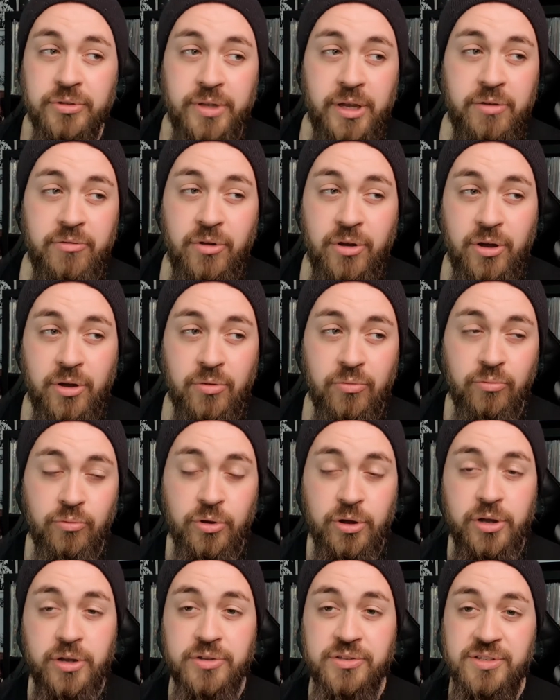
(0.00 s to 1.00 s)
There are
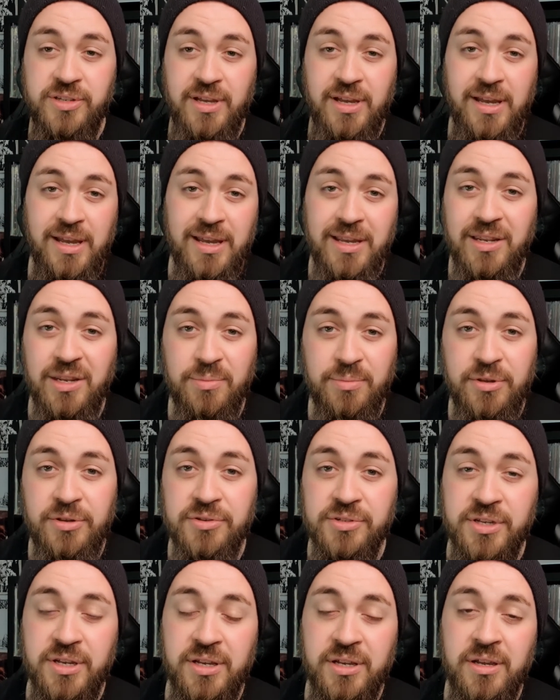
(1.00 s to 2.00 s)
words in the
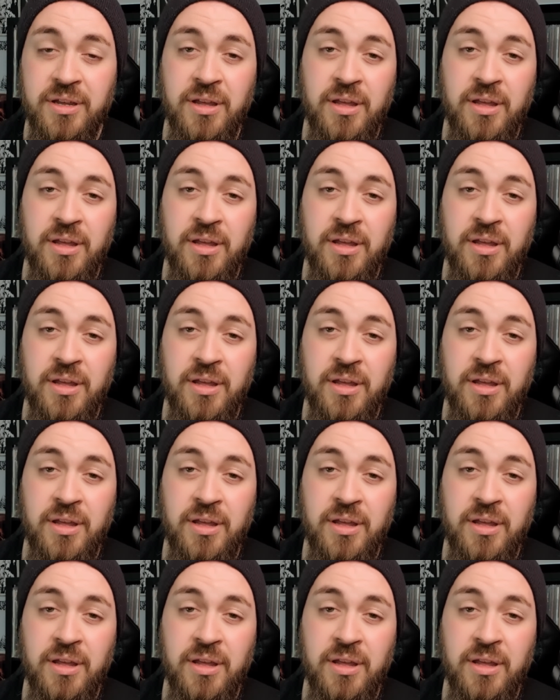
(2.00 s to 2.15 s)
music,